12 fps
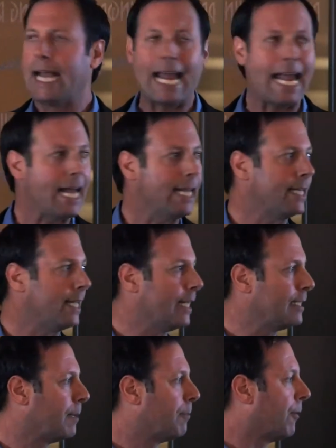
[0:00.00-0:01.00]
And
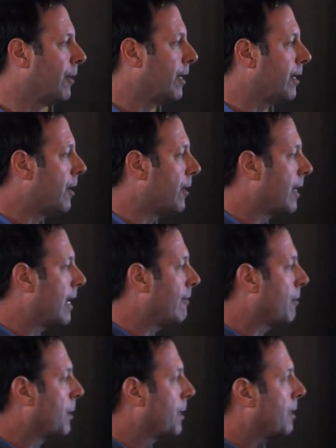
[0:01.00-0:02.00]
it's important to know that
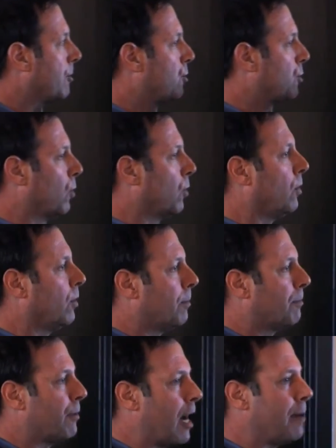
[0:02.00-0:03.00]
even with dual
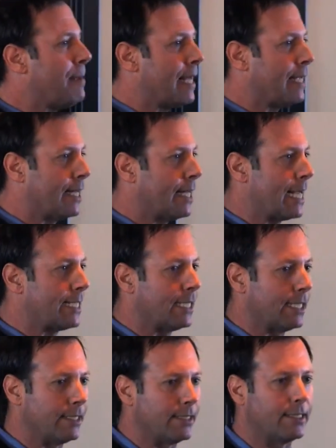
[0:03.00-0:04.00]
broadband
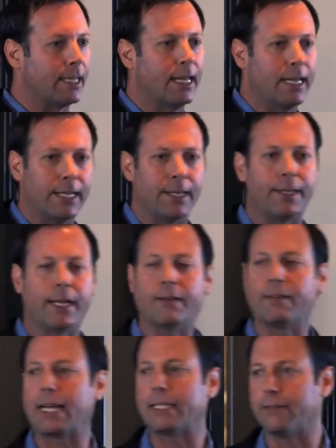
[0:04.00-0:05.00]
connections, you think
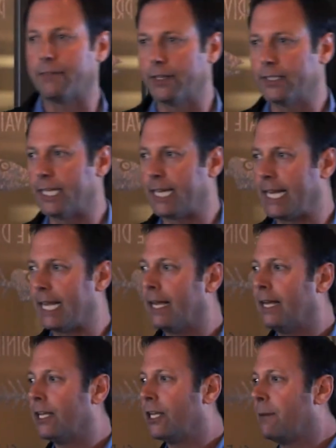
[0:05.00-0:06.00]
you've got diversity,
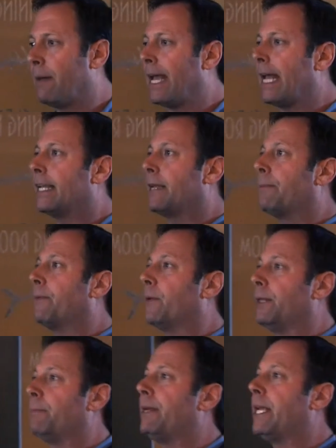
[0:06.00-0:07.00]
you may end up
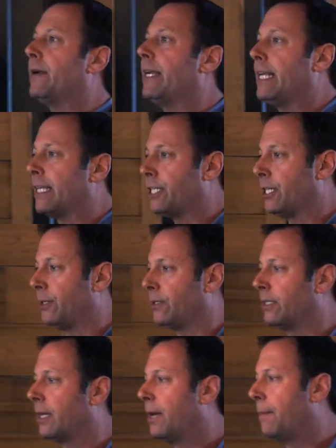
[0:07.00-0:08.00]
with peering
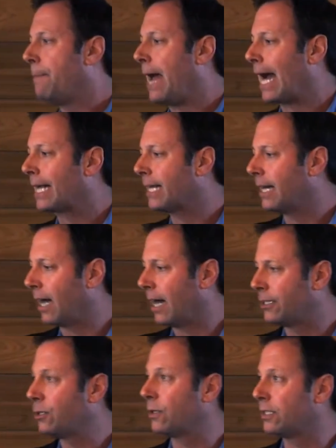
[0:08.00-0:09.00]
issues back
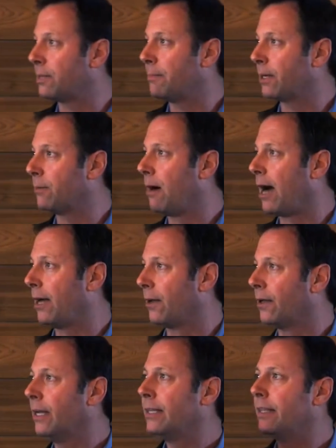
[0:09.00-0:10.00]
towards the middle mile.